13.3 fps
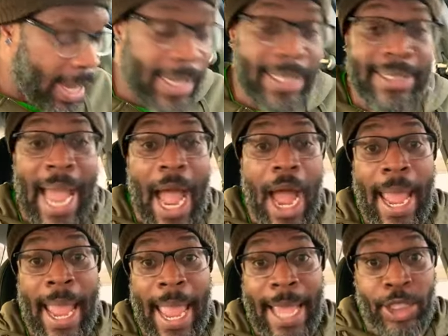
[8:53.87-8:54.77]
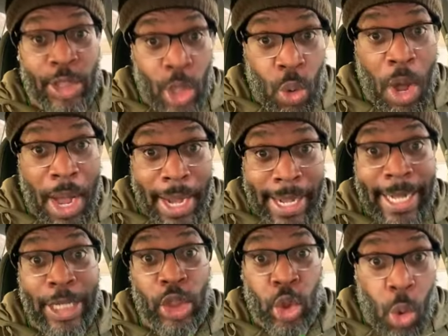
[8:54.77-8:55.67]
This guy had
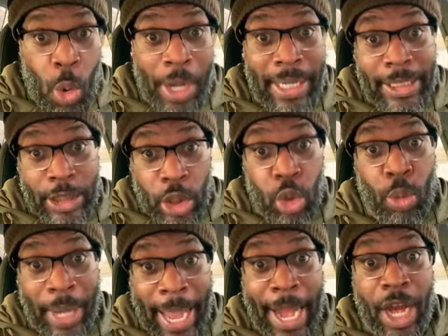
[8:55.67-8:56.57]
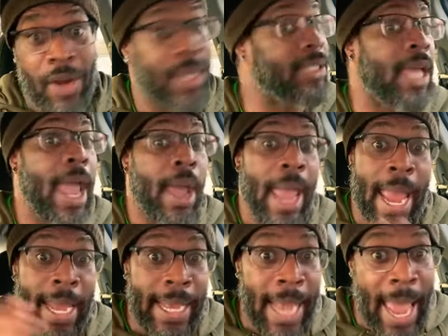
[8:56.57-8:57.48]
222 carries,
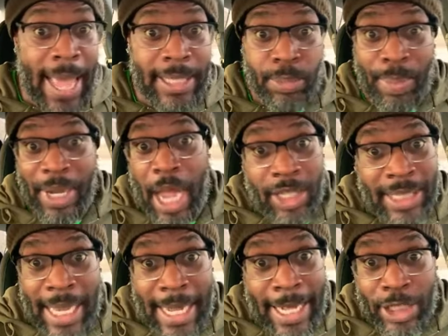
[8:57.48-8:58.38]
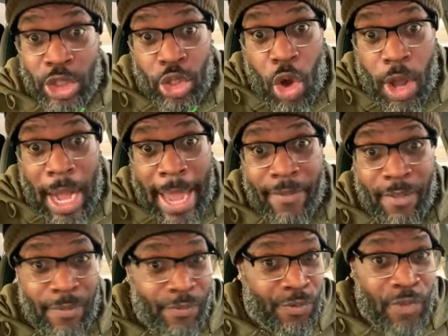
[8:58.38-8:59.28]
and that's because he didn't start like
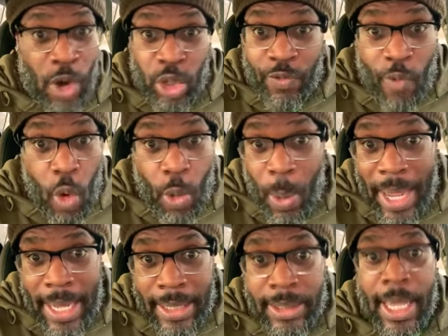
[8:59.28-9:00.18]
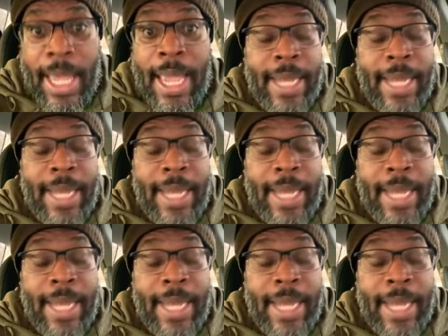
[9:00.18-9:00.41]
first four weeks.